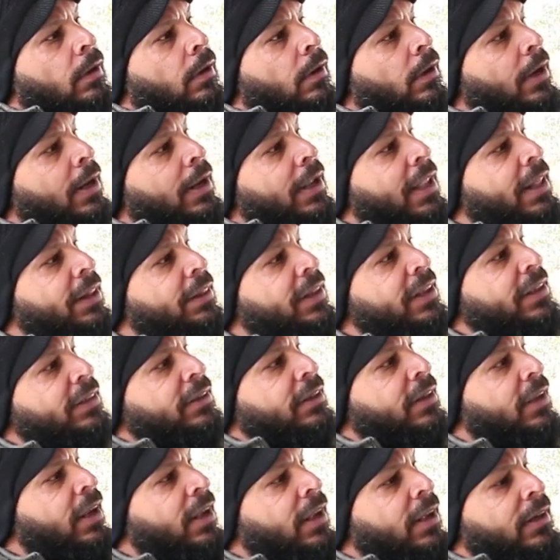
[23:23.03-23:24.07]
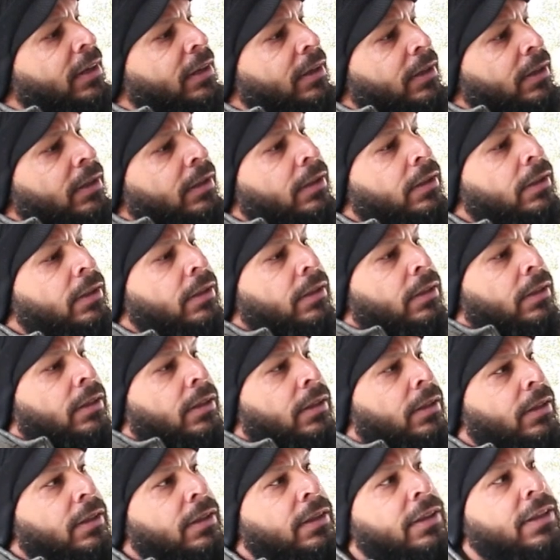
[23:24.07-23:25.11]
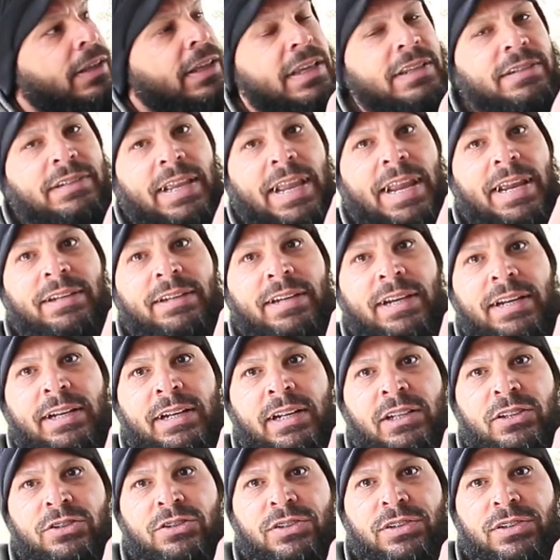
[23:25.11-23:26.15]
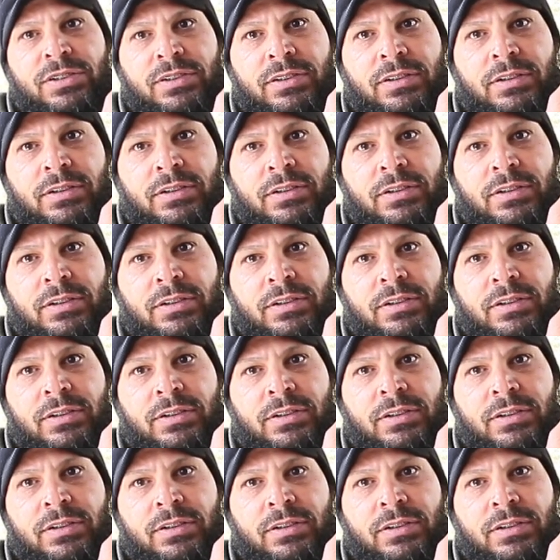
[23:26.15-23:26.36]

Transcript: All right, and this gun is 18 inches.